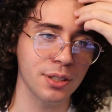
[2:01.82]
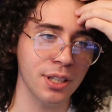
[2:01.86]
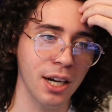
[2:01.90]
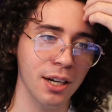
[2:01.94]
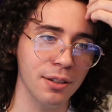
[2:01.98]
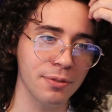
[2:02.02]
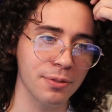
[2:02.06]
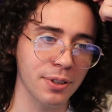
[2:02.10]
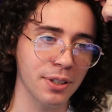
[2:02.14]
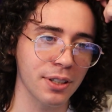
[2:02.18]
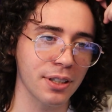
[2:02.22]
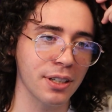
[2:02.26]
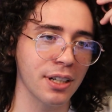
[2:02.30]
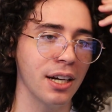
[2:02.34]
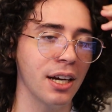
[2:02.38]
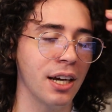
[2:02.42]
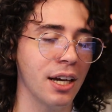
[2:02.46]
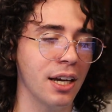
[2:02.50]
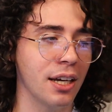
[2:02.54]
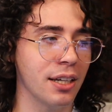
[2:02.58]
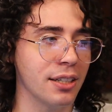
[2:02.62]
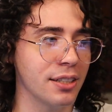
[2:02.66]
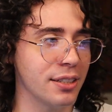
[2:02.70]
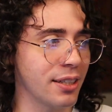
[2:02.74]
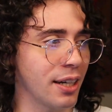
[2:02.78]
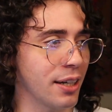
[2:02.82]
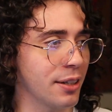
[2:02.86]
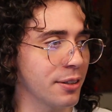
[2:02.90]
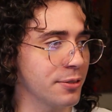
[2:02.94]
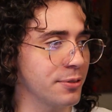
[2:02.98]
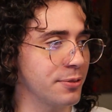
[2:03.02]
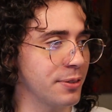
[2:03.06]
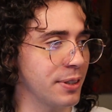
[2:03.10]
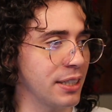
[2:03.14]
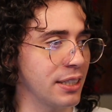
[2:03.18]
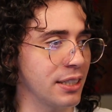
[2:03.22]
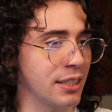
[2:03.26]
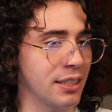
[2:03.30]
cover
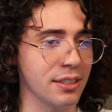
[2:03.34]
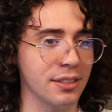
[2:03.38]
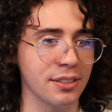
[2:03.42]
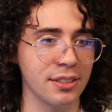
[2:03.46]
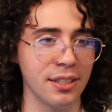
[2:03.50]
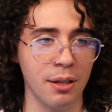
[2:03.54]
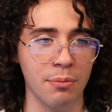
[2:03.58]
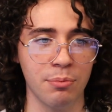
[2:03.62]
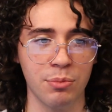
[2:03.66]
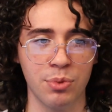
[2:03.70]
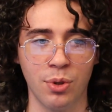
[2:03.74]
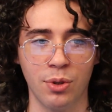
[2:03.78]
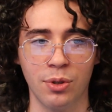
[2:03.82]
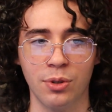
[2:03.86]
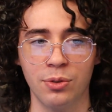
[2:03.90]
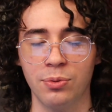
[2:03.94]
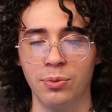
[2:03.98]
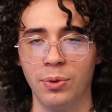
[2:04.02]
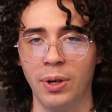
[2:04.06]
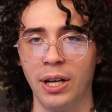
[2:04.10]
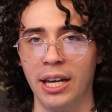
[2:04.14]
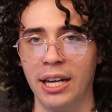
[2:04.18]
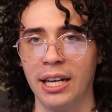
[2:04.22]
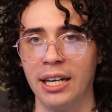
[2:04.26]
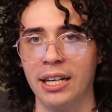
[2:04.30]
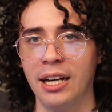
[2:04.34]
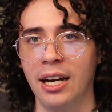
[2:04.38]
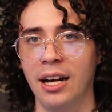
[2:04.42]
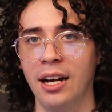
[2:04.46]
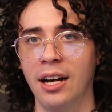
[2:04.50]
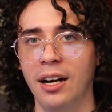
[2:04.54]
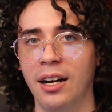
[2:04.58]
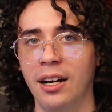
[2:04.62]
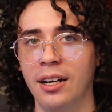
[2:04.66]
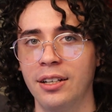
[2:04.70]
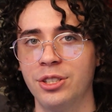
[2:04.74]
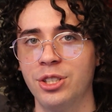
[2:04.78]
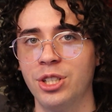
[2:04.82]
Seraphine in some sort of way,
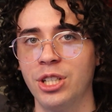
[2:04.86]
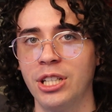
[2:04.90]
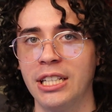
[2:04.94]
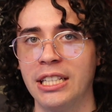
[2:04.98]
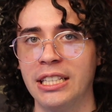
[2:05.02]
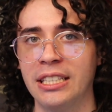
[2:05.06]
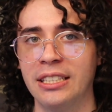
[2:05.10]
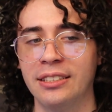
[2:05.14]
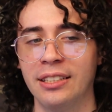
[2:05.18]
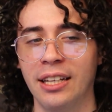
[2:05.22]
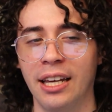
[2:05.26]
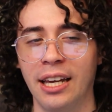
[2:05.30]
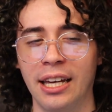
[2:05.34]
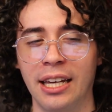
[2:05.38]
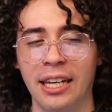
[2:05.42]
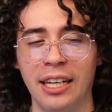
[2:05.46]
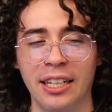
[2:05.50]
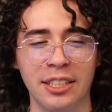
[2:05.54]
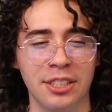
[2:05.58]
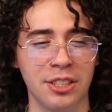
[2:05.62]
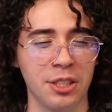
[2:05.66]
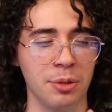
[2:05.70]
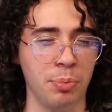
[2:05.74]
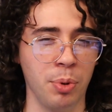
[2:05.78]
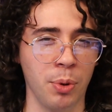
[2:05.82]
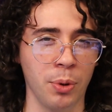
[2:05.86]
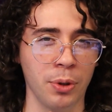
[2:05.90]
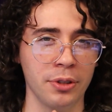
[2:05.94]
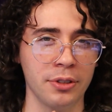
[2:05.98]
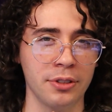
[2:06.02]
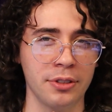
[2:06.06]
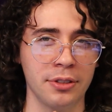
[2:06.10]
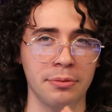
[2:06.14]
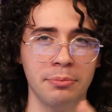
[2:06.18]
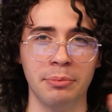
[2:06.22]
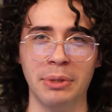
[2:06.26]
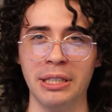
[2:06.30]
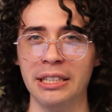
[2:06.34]
she is a
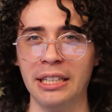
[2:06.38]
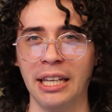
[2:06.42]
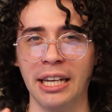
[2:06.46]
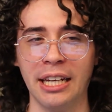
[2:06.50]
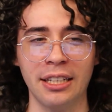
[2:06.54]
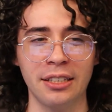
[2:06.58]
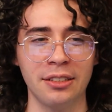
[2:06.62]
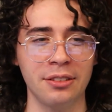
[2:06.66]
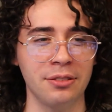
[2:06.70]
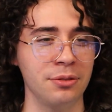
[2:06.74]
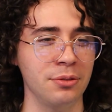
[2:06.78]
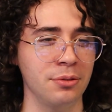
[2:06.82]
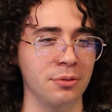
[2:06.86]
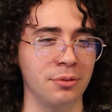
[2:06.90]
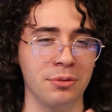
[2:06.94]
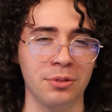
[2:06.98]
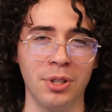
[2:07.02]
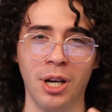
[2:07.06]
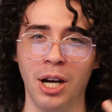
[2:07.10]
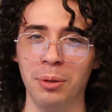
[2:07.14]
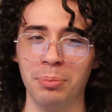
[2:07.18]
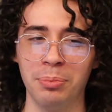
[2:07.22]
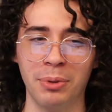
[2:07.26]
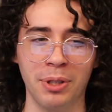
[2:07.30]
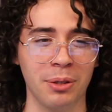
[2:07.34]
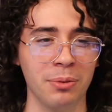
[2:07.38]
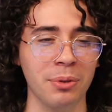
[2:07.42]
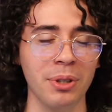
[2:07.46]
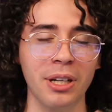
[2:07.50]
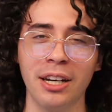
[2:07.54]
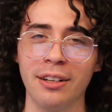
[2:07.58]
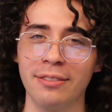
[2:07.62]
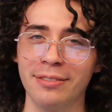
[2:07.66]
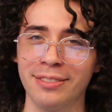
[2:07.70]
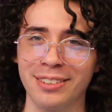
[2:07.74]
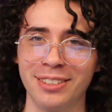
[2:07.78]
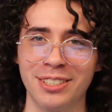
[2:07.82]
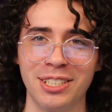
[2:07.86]
support, mid lane, top lane,
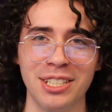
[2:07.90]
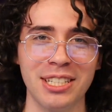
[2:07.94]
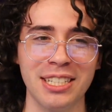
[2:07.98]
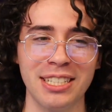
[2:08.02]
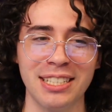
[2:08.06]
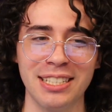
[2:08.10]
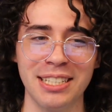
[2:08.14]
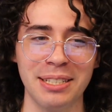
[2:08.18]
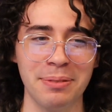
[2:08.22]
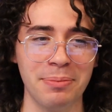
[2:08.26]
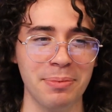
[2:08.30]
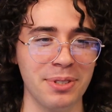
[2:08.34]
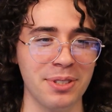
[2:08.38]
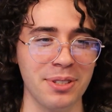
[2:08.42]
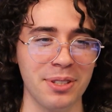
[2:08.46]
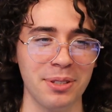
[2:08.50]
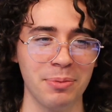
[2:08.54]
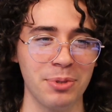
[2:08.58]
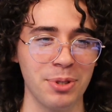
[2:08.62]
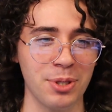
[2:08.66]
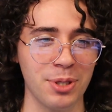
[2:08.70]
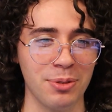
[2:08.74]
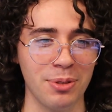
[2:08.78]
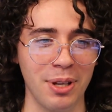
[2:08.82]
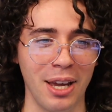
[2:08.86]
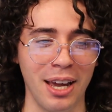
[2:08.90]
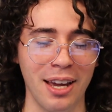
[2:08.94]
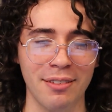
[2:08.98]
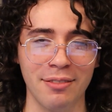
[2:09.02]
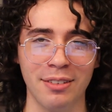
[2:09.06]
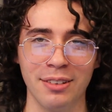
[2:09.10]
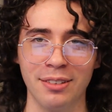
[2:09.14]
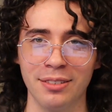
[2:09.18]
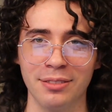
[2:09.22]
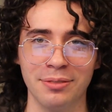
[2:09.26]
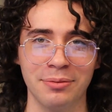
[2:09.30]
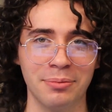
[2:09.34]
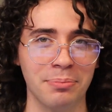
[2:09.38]
whatever. She seems to just have
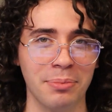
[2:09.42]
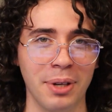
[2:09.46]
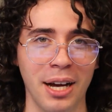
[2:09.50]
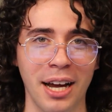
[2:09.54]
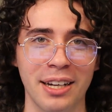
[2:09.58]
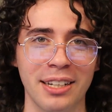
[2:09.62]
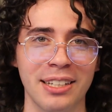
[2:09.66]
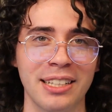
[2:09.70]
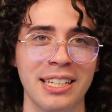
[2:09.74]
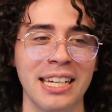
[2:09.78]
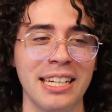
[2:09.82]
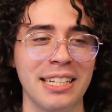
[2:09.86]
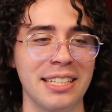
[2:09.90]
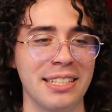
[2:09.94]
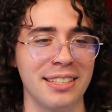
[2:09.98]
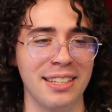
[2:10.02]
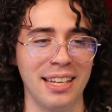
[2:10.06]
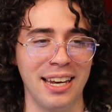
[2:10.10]
a kit